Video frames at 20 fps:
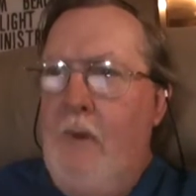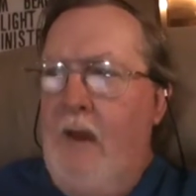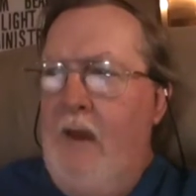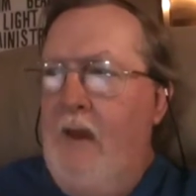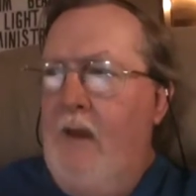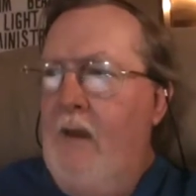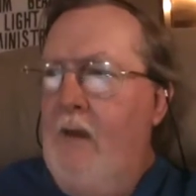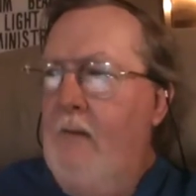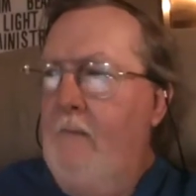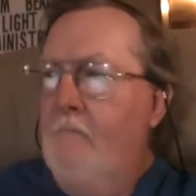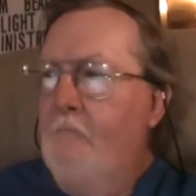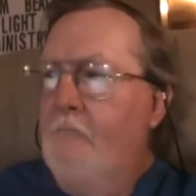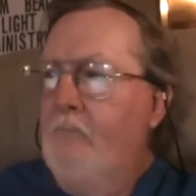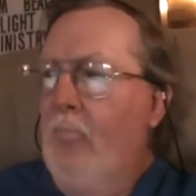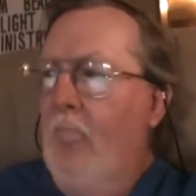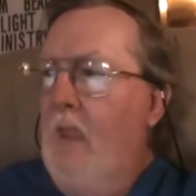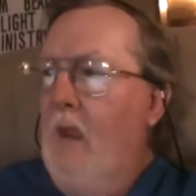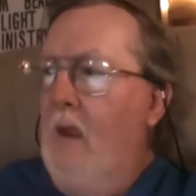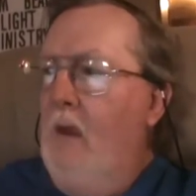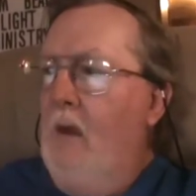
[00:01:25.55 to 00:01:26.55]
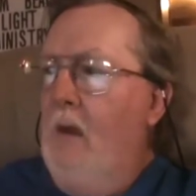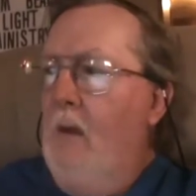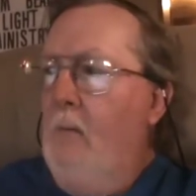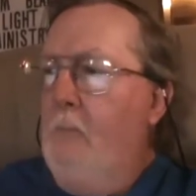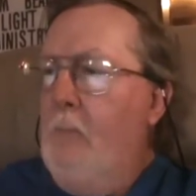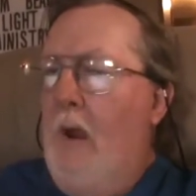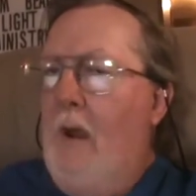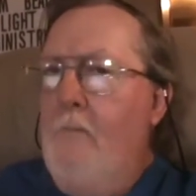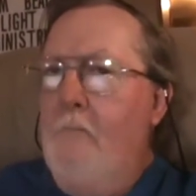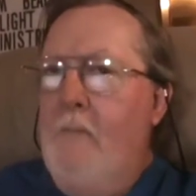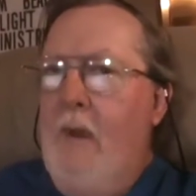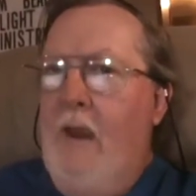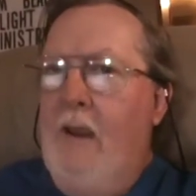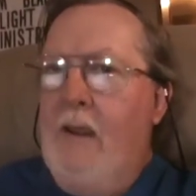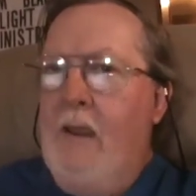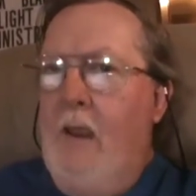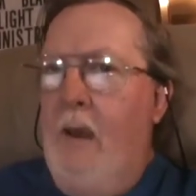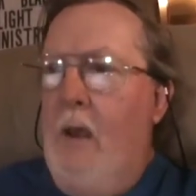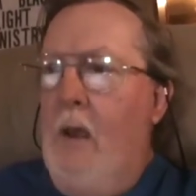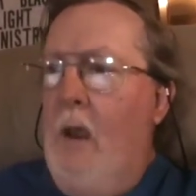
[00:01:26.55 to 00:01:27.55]
me by
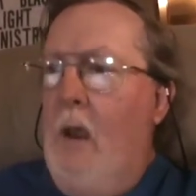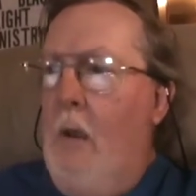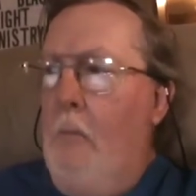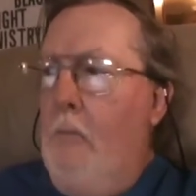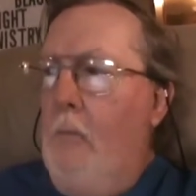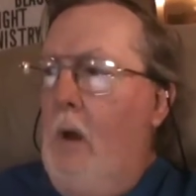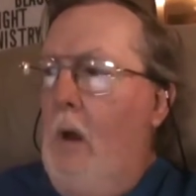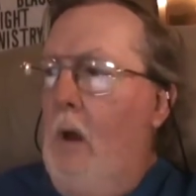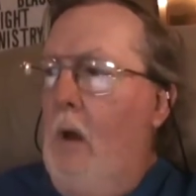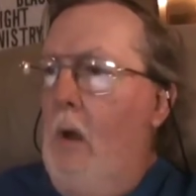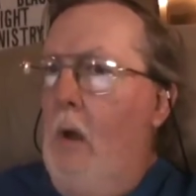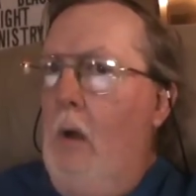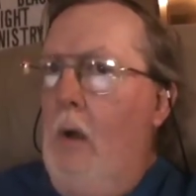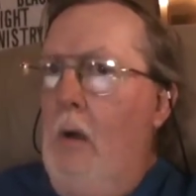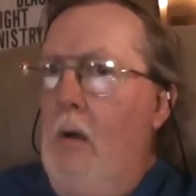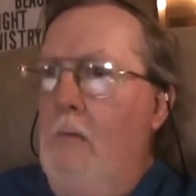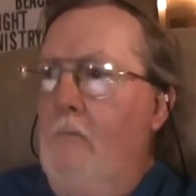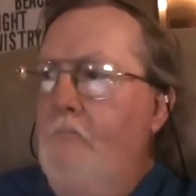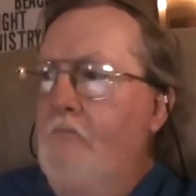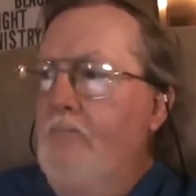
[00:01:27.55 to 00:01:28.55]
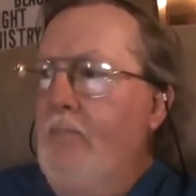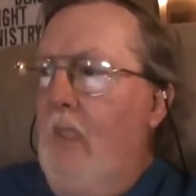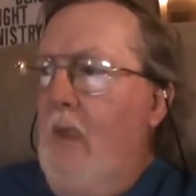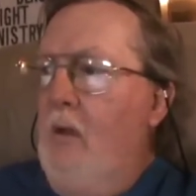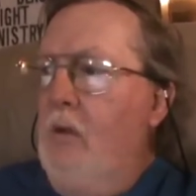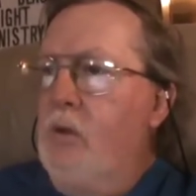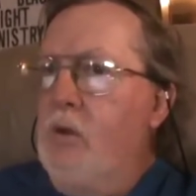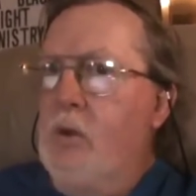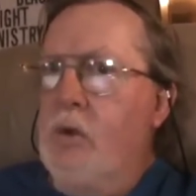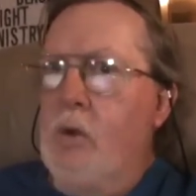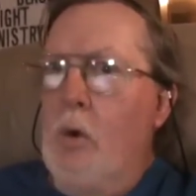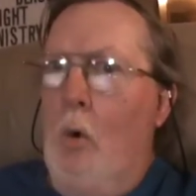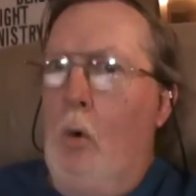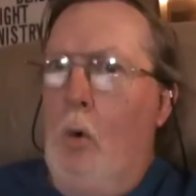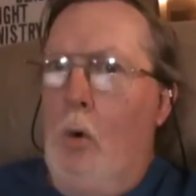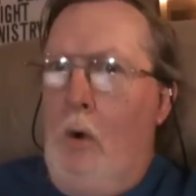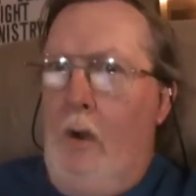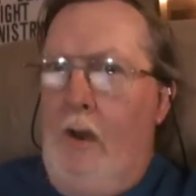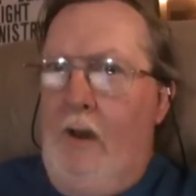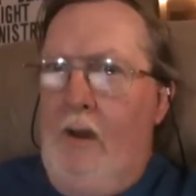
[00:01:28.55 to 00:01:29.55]
making up
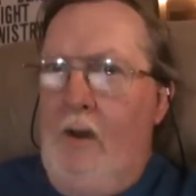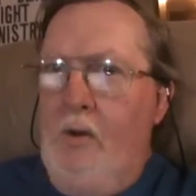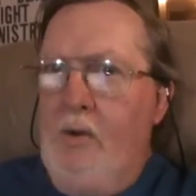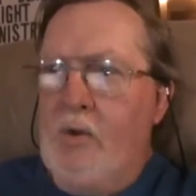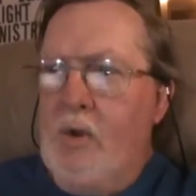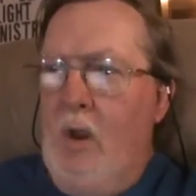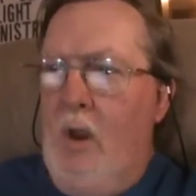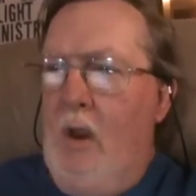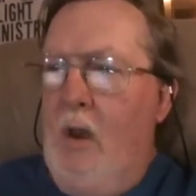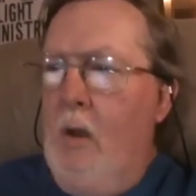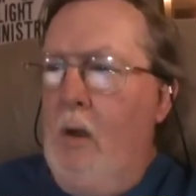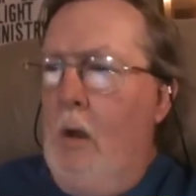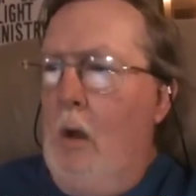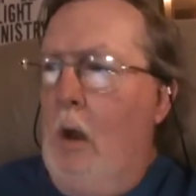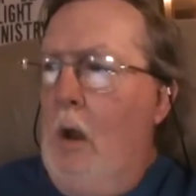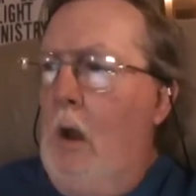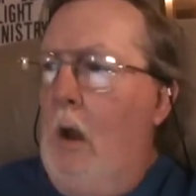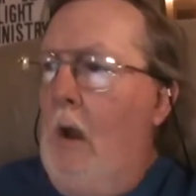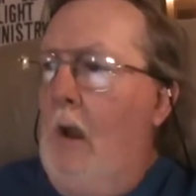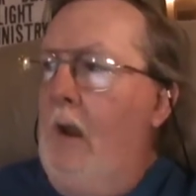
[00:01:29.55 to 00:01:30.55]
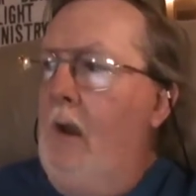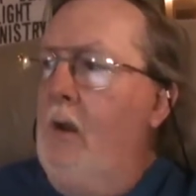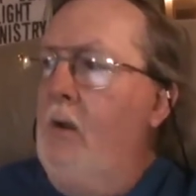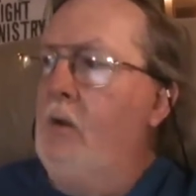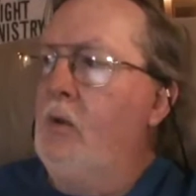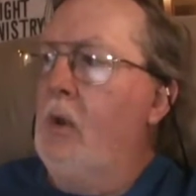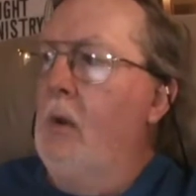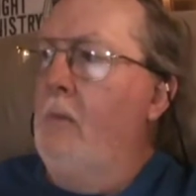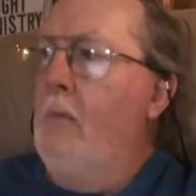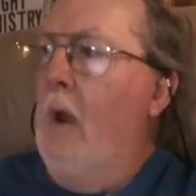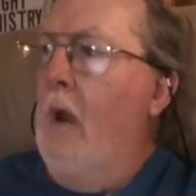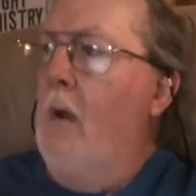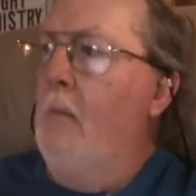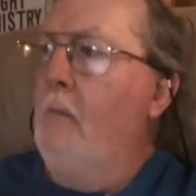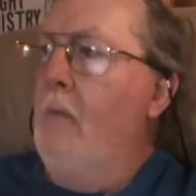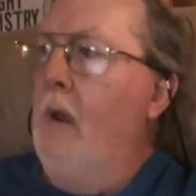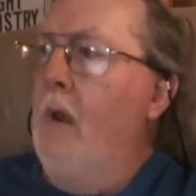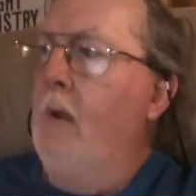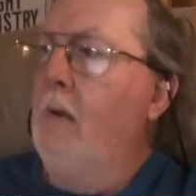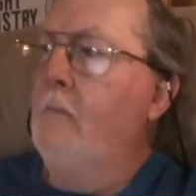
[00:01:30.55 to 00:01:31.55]
stories and lies about
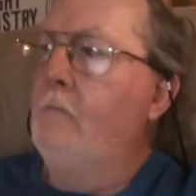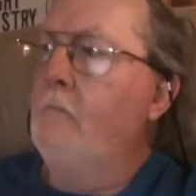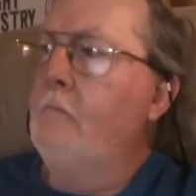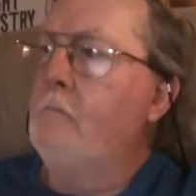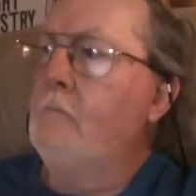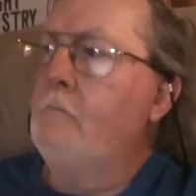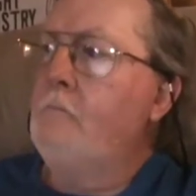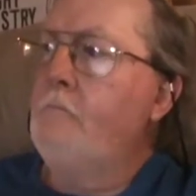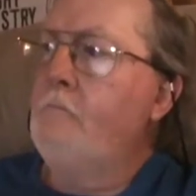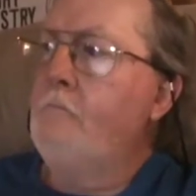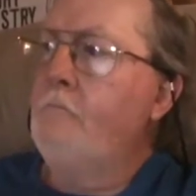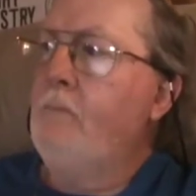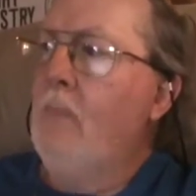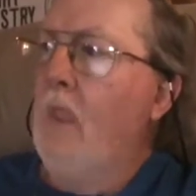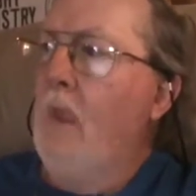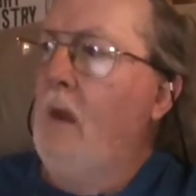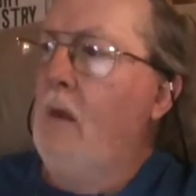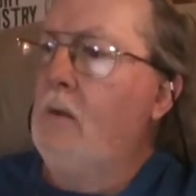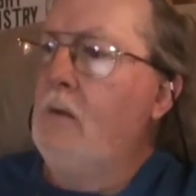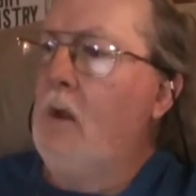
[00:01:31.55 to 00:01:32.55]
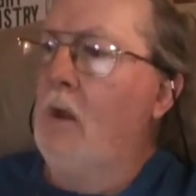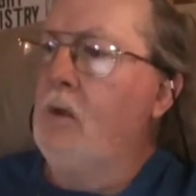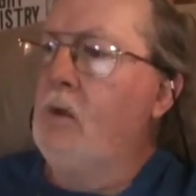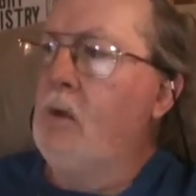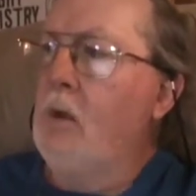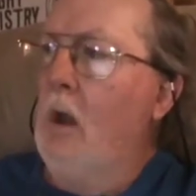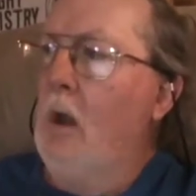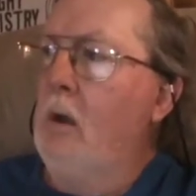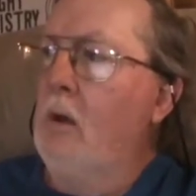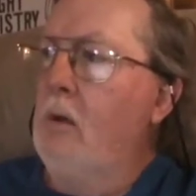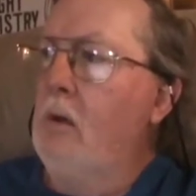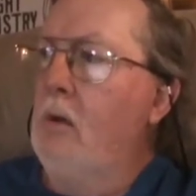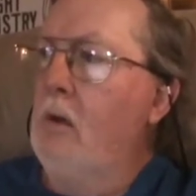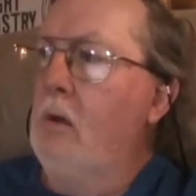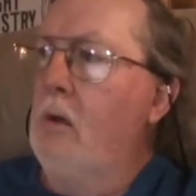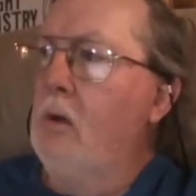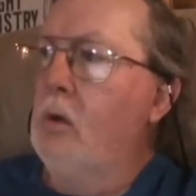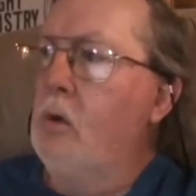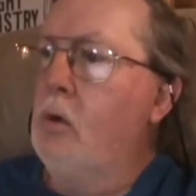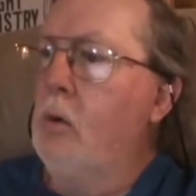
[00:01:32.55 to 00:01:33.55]
me. That's not
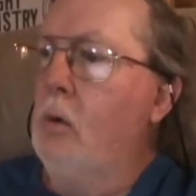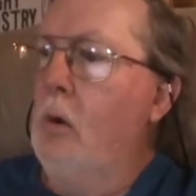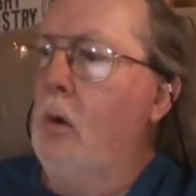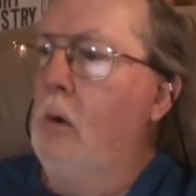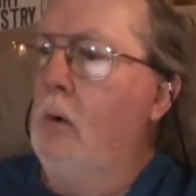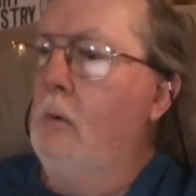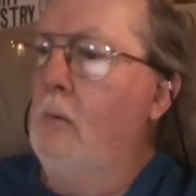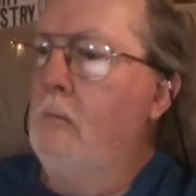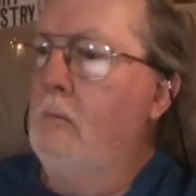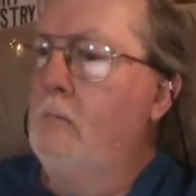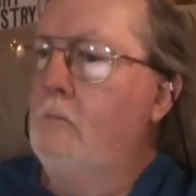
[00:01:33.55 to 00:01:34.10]
true.